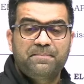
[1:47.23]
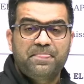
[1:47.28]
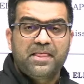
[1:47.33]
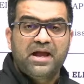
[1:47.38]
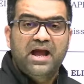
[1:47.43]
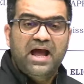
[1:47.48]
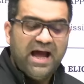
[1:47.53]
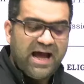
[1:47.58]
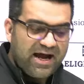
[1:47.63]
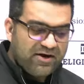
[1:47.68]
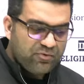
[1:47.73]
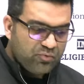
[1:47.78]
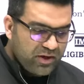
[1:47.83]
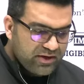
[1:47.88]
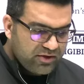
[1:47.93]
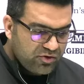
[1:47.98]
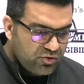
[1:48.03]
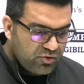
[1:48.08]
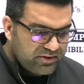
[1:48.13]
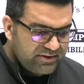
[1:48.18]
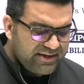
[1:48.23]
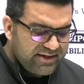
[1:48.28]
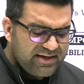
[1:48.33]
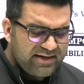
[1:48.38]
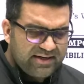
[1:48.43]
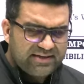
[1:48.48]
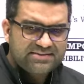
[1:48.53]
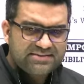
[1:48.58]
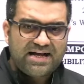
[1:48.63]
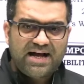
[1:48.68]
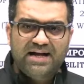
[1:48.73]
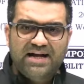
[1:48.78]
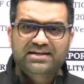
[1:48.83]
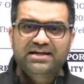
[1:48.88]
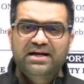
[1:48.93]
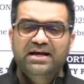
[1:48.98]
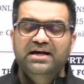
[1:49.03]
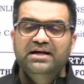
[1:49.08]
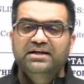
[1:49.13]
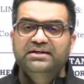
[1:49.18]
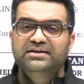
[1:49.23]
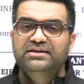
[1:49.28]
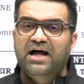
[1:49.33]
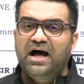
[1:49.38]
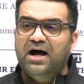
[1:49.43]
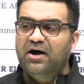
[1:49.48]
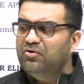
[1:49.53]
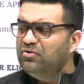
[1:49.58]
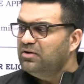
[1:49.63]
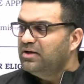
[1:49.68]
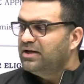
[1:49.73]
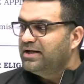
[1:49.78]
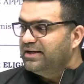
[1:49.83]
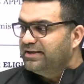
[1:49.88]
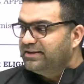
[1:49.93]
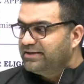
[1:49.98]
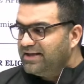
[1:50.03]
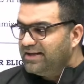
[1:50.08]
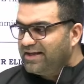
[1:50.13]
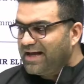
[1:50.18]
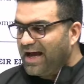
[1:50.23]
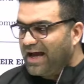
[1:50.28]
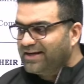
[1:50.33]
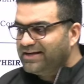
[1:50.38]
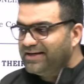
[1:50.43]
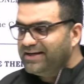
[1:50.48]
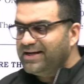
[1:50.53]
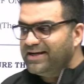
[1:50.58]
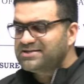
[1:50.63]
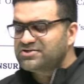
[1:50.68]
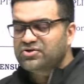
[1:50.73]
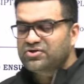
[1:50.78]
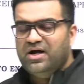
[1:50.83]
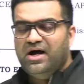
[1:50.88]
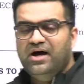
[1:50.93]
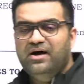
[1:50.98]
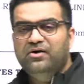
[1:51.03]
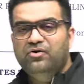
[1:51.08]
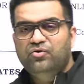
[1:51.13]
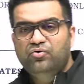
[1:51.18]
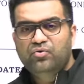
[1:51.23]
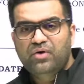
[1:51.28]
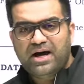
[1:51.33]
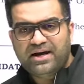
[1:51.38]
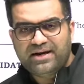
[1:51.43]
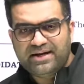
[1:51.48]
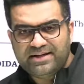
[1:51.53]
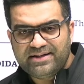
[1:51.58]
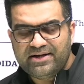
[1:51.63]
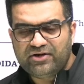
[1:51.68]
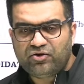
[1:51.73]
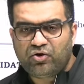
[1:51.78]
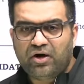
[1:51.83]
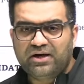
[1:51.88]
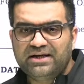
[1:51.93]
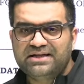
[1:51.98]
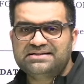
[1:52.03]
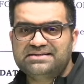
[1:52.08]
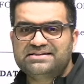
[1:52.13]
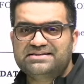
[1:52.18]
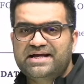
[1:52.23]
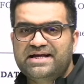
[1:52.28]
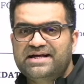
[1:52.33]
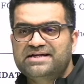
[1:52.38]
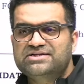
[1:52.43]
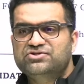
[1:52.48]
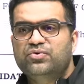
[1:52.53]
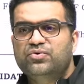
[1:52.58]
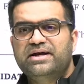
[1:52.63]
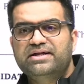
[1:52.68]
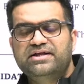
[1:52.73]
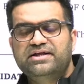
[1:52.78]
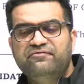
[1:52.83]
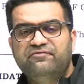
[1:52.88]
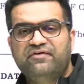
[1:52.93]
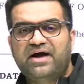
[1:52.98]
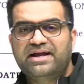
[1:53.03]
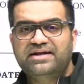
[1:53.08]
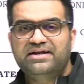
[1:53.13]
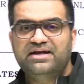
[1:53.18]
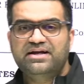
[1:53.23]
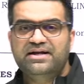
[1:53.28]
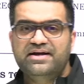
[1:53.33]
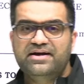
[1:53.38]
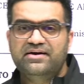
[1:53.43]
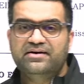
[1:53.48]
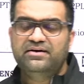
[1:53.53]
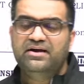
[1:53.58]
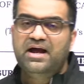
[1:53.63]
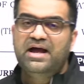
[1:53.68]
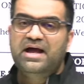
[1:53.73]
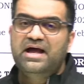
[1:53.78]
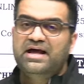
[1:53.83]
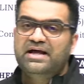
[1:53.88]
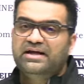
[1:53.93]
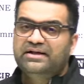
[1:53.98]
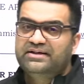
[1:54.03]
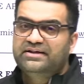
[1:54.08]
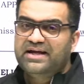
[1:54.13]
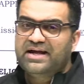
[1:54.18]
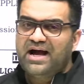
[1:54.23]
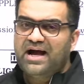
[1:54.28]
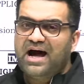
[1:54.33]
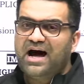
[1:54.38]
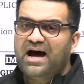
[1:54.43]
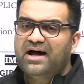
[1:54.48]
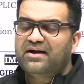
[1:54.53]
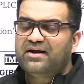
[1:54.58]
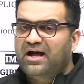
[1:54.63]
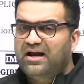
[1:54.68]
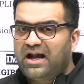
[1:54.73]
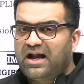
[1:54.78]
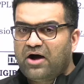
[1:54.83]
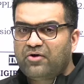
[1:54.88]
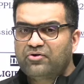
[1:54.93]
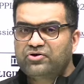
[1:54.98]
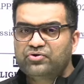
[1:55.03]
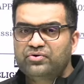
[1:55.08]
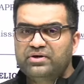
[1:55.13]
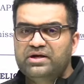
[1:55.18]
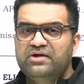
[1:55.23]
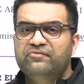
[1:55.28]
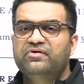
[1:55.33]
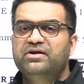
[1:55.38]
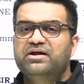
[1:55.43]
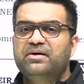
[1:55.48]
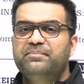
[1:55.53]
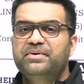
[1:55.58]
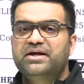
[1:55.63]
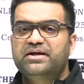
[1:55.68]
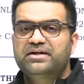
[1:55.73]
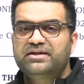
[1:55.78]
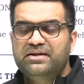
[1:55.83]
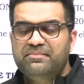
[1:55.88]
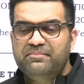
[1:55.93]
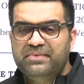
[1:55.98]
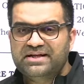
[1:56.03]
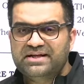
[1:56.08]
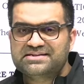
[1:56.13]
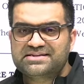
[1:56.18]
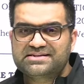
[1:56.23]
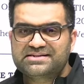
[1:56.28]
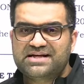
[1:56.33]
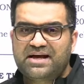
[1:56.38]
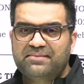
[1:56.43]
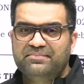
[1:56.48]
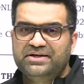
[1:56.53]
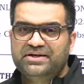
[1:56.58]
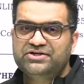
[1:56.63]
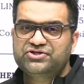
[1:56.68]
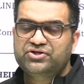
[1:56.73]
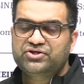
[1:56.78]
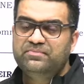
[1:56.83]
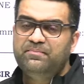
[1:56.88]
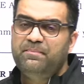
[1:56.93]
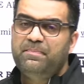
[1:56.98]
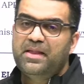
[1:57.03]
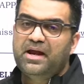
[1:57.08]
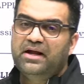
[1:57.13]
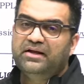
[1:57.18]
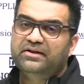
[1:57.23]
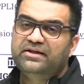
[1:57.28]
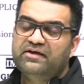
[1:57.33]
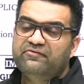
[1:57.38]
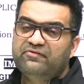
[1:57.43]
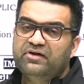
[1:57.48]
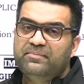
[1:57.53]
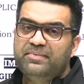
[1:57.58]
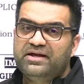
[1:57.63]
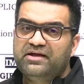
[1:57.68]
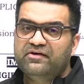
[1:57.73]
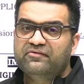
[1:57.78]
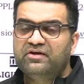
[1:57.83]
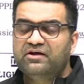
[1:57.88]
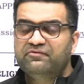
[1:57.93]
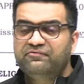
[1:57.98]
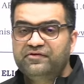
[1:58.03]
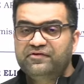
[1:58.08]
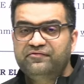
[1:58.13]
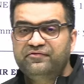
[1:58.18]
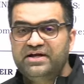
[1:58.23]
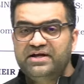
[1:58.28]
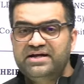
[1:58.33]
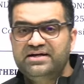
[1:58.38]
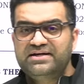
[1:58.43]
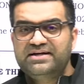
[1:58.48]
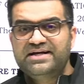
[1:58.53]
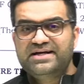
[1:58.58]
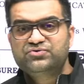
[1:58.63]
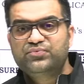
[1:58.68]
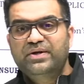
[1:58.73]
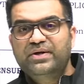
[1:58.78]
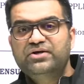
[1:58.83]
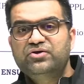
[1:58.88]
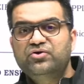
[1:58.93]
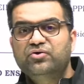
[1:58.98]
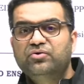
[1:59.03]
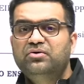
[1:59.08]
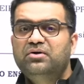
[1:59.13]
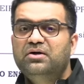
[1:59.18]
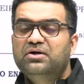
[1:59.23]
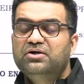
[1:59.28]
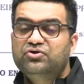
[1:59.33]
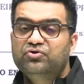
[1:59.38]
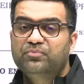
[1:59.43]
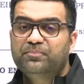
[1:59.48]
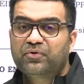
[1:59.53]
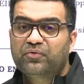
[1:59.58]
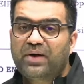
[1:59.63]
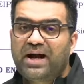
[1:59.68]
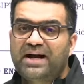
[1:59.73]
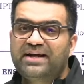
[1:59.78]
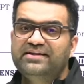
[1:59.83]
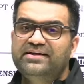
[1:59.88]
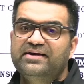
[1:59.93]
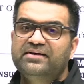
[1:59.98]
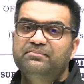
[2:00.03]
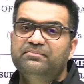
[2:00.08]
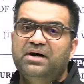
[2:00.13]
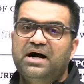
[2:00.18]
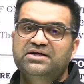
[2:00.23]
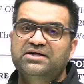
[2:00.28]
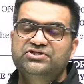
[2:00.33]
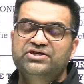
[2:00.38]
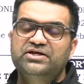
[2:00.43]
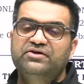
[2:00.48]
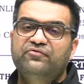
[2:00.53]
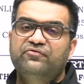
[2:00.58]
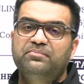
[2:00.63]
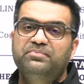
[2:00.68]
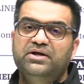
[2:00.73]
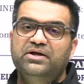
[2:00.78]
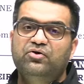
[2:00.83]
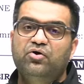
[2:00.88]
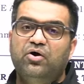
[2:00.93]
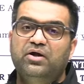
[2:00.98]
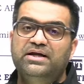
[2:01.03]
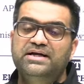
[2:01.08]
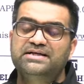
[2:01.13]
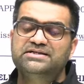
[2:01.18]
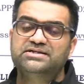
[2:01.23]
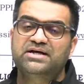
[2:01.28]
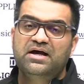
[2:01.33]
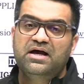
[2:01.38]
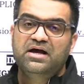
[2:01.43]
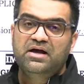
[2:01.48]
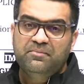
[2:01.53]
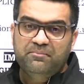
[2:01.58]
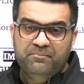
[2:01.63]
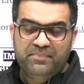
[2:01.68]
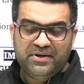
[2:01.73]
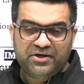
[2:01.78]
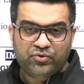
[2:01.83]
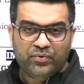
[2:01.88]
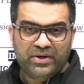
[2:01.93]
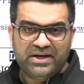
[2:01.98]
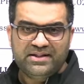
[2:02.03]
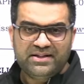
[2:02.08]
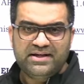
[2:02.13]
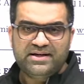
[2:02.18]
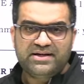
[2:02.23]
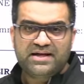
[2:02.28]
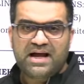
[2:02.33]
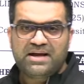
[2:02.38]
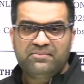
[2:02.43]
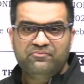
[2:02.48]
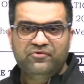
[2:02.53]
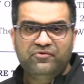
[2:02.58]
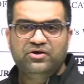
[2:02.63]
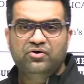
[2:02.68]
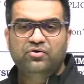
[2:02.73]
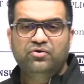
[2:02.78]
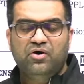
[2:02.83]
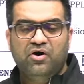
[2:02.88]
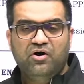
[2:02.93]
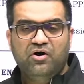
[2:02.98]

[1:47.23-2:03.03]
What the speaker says: And one good thing is that now the candidates who are in the college stage, who are in the final year, they are allowed to even appear in the mains examination. They will be given a 15 days window to provide their mark sheet from the college between the time window of